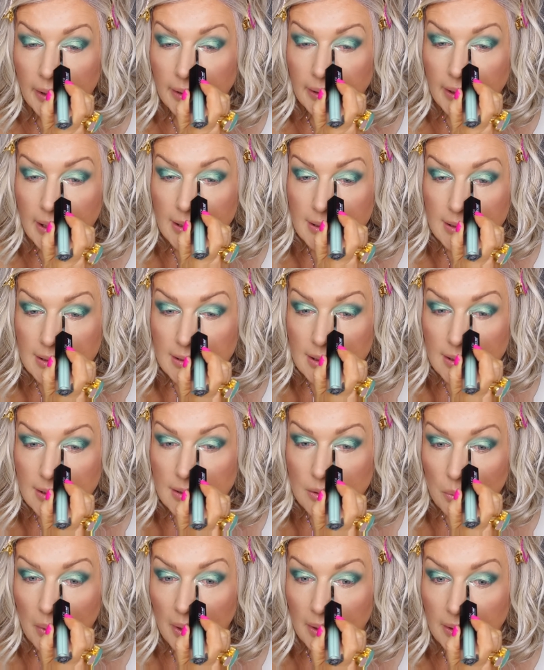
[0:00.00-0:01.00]
Yes,
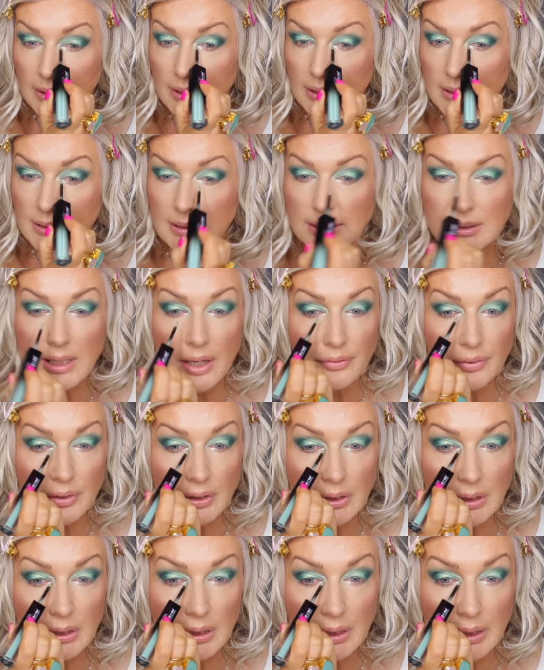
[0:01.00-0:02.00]
this one is
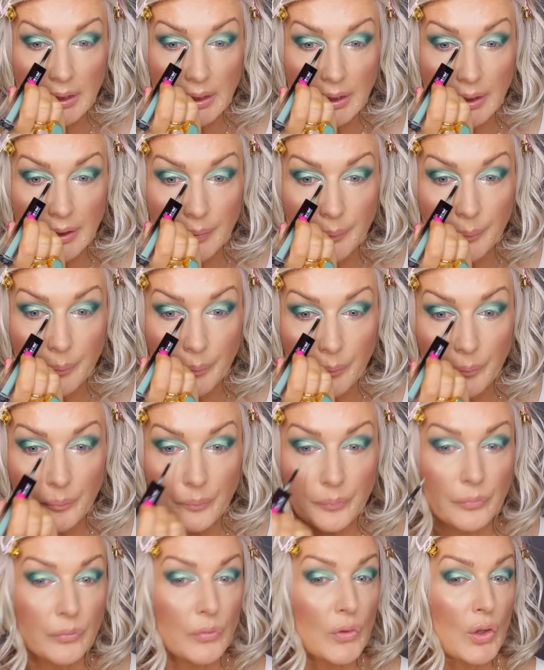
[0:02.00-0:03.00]
definitely
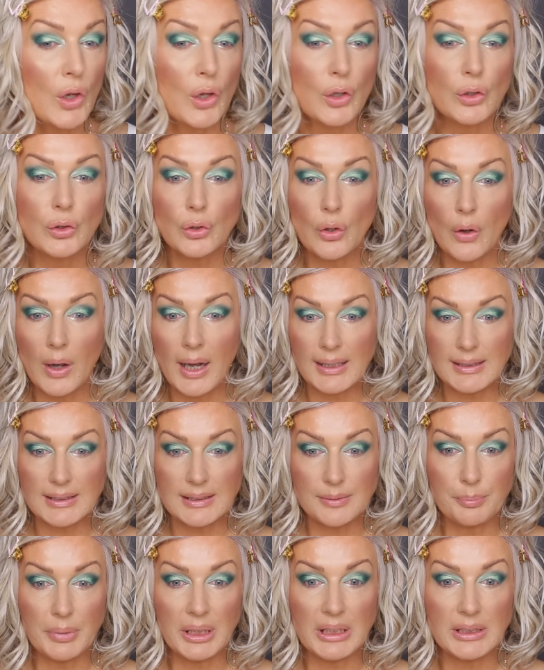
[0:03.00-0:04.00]
not
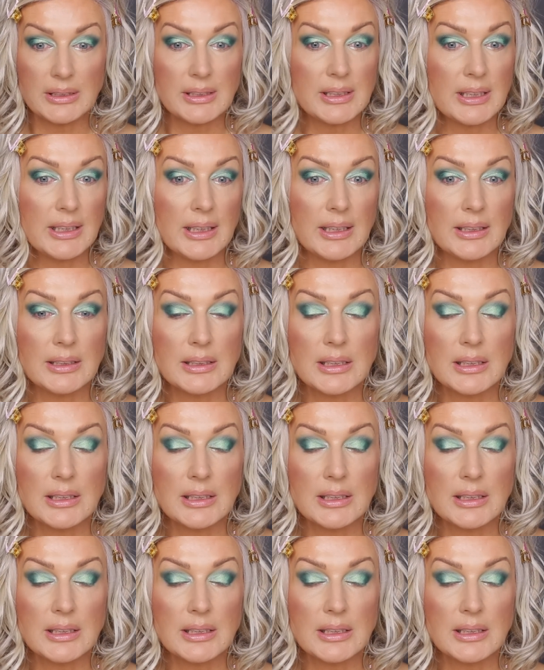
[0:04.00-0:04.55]
as minty.